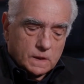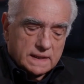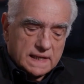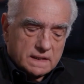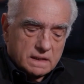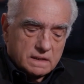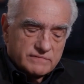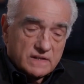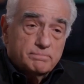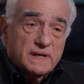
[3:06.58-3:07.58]
again, in a
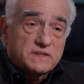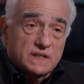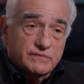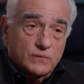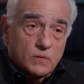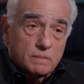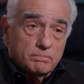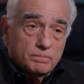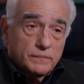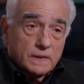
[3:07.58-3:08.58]
very basic
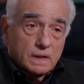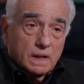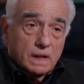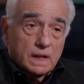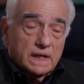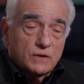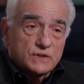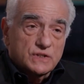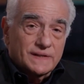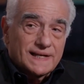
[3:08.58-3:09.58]
form, and
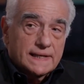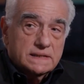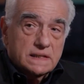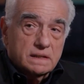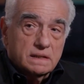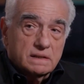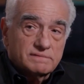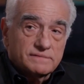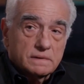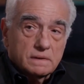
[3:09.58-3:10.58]
also the idea
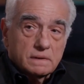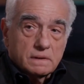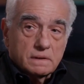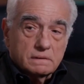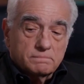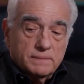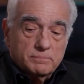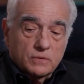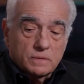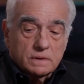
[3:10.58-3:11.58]
of
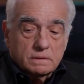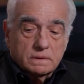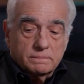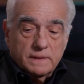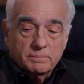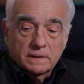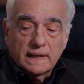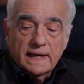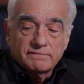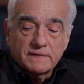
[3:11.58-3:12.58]
people
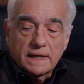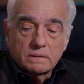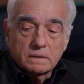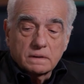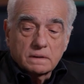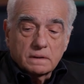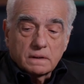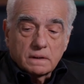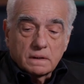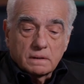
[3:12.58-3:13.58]
laugh at or
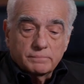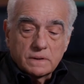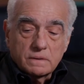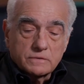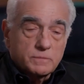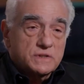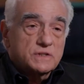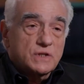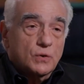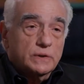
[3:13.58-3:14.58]
abuse,
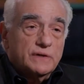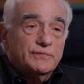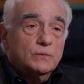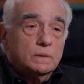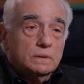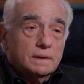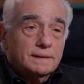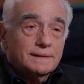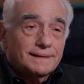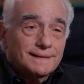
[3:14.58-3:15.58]
which is the holy fool,
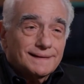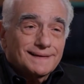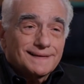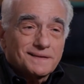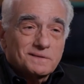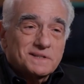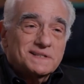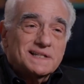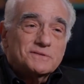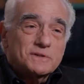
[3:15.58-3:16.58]
which
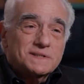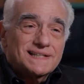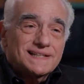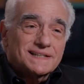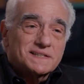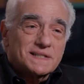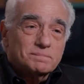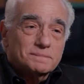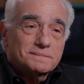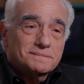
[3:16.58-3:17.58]
is an interesting concept.